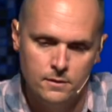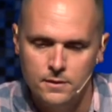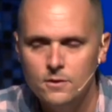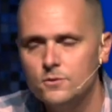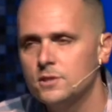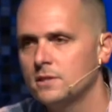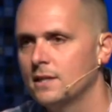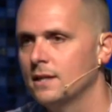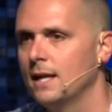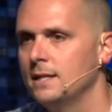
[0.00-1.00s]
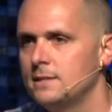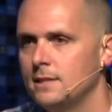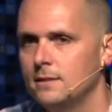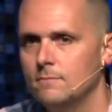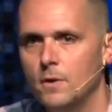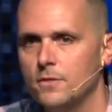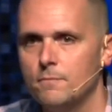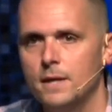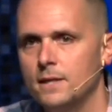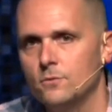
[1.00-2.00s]
You don't just get an 18 month
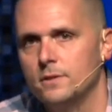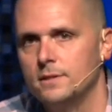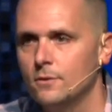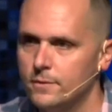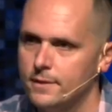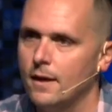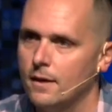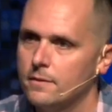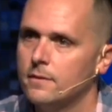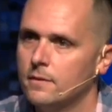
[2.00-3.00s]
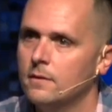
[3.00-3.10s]
manual and deal with death,